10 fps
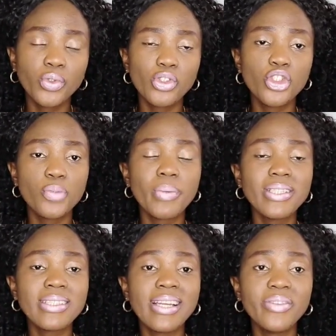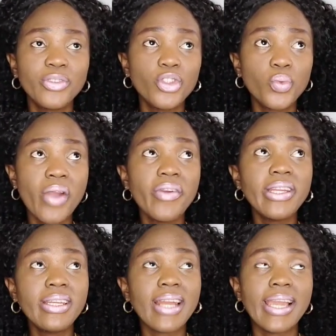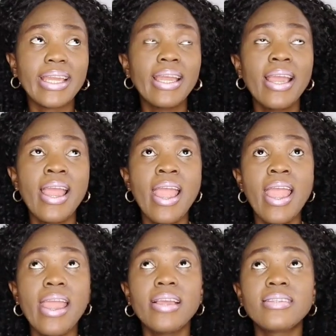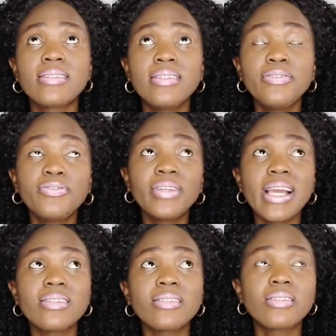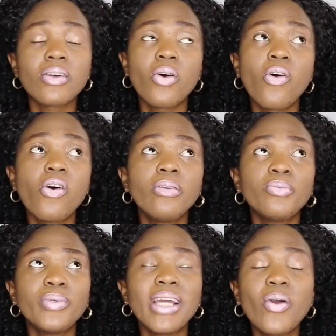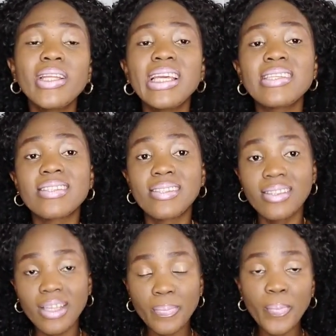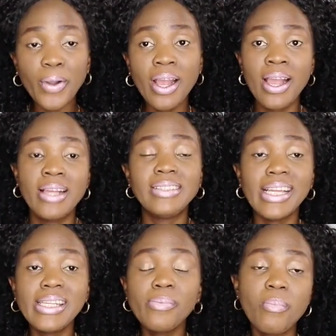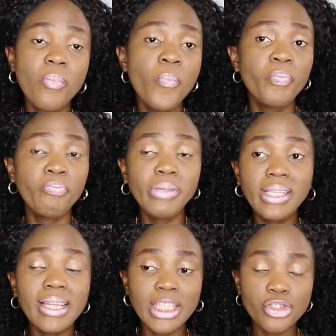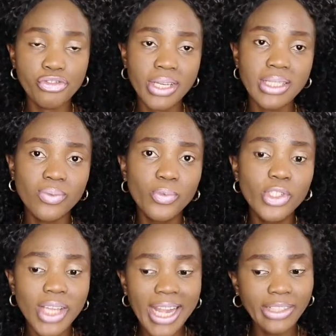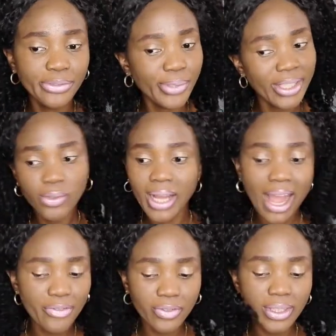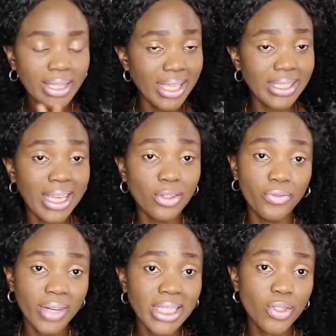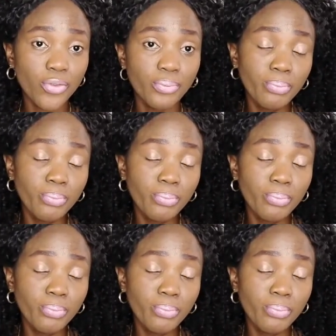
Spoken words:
So she's wearing like a sleeveless, or what I call a slip denim middle length dress, which I know I don't have that kind of length of